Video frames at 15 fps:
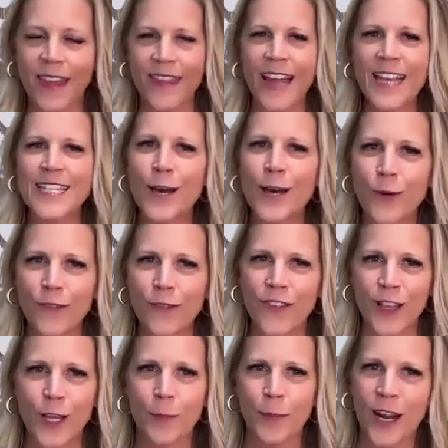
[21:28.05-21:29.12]
And that's how we
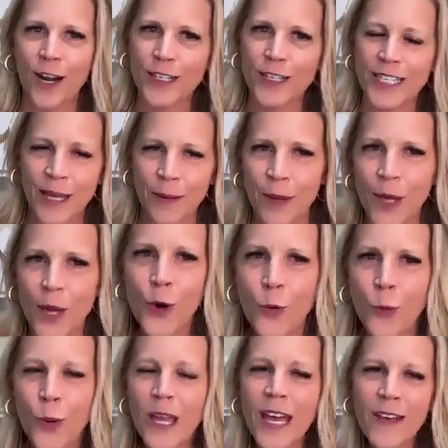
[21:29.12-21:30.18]
feel about our team.
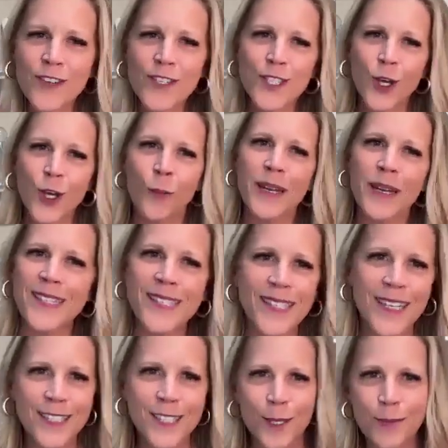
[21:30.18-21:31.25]
We have so many
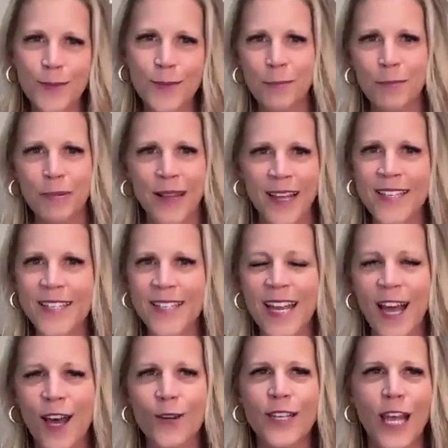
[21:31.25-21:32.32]
systems in place
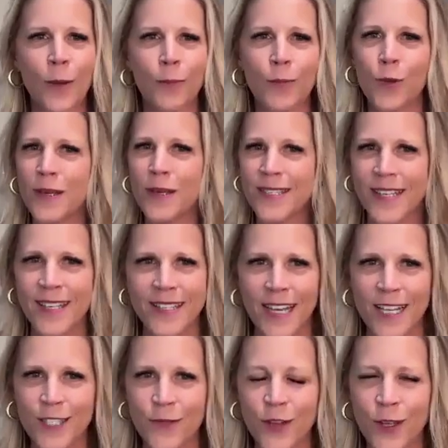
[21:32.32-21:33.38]
now to help you be
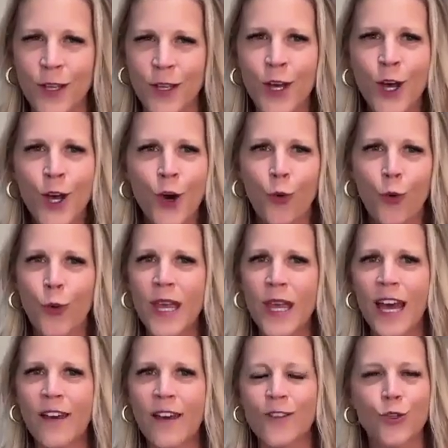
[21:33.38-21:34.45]
successful.
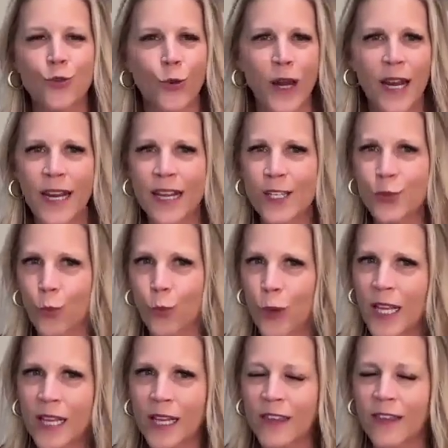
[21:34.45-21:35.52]
We have trainings
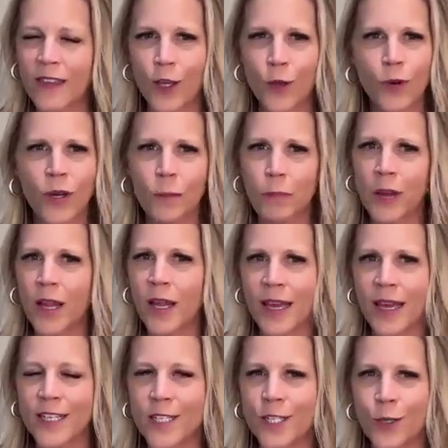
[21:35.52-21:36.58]
weekly that you can
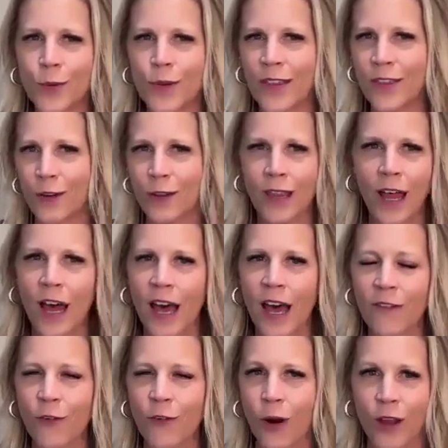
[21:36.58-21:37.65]
plug into either
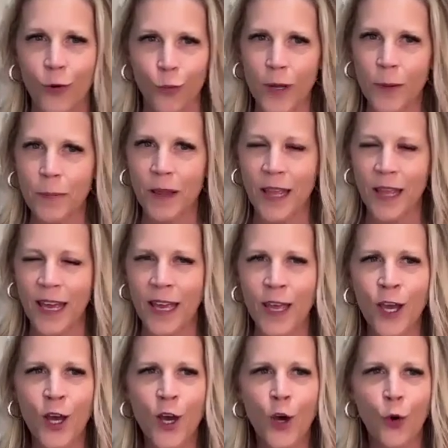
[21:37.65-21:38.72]
live or on
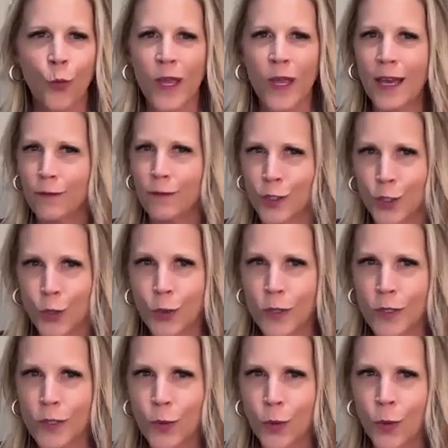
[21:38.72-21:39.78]
replay. We have
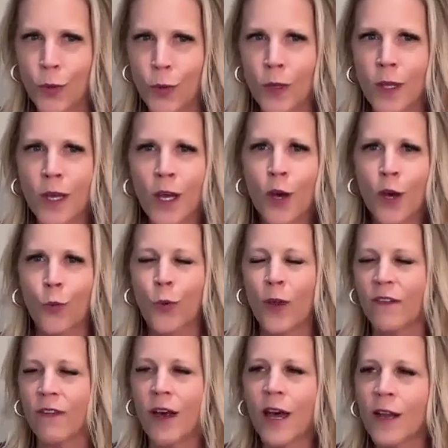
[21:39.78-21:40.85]
Jewel School.
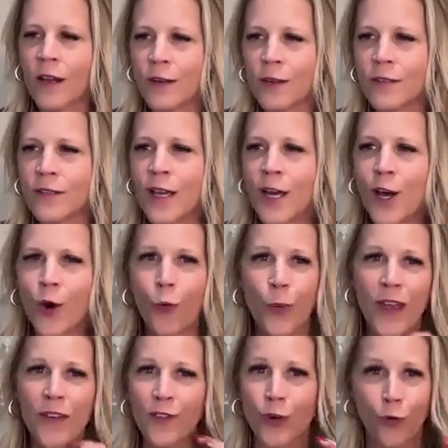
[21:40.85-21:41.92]
We have huddles.
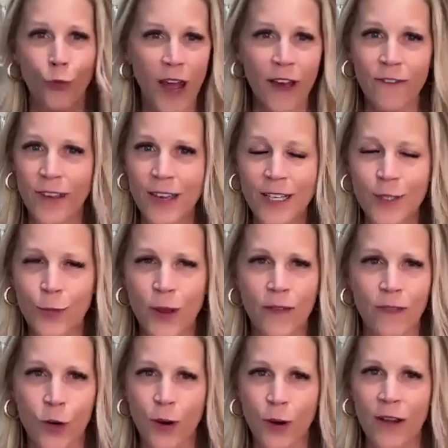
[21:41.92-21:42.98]
We have graphics.
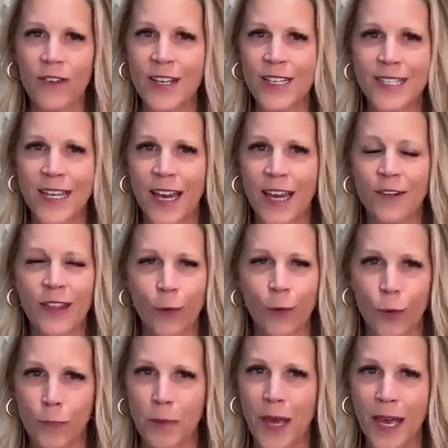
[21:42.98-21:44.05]
We have a graphic designer
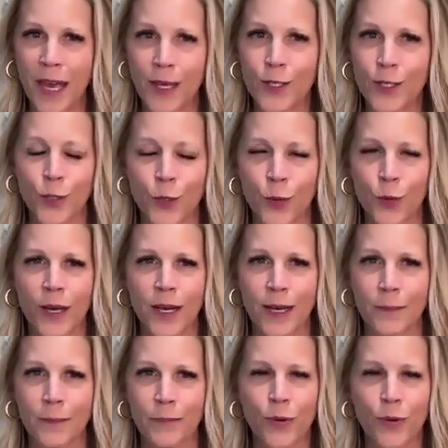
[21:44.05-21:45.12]
that we pay to
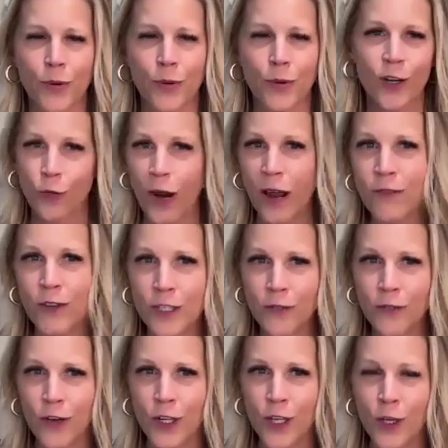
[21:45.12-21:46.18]
provide
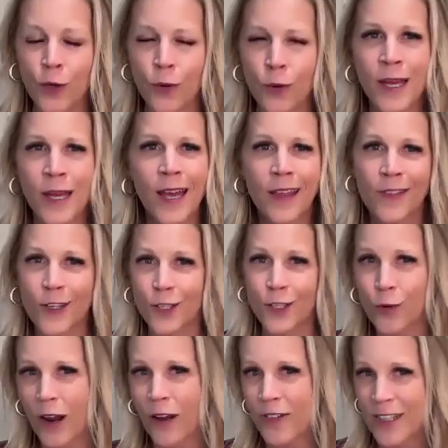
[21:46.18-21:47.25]
graphics for you.
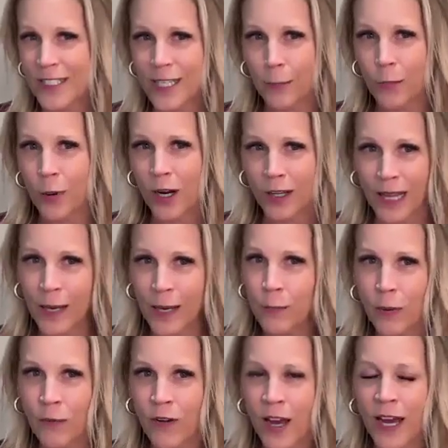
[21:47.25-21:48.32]
There's graphics that Park
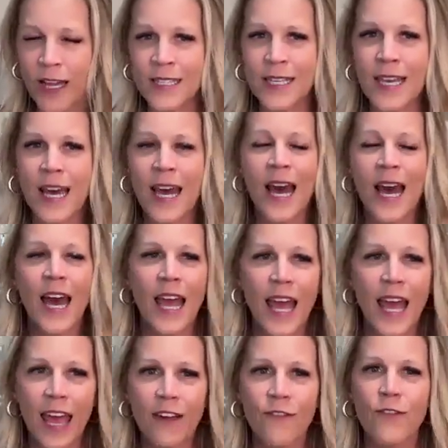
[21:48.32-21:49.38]
Lane provides.
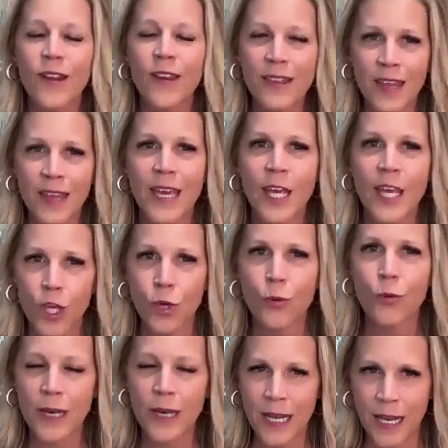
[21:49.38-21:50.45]
Everything
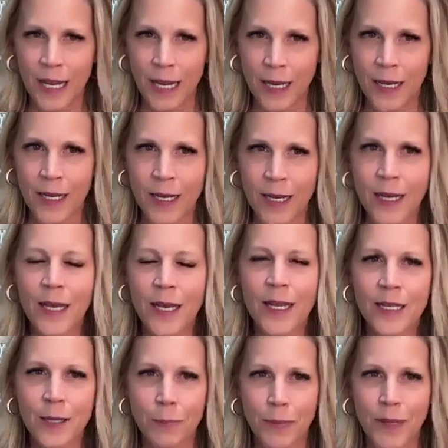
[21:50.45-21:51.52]
you need
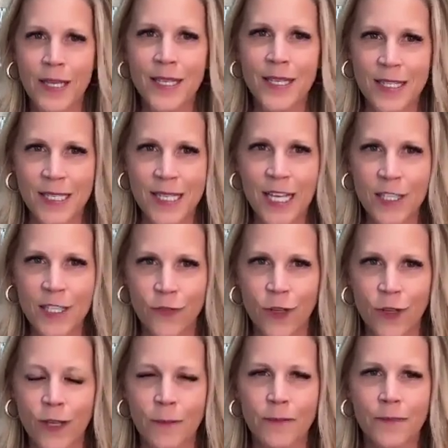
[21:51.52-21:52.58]
to be
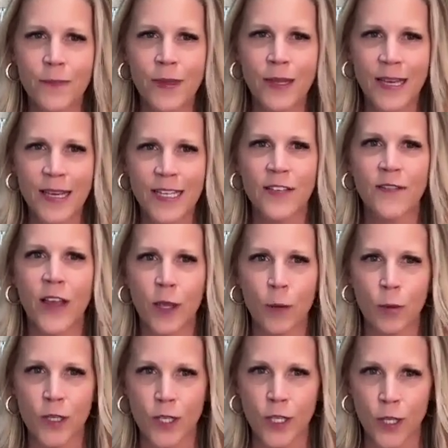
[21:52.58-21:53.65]
successful is
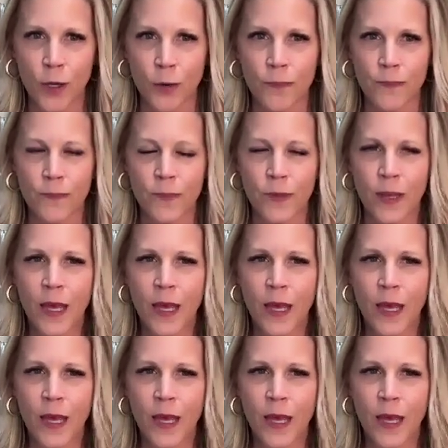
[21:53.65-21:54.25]
available to you.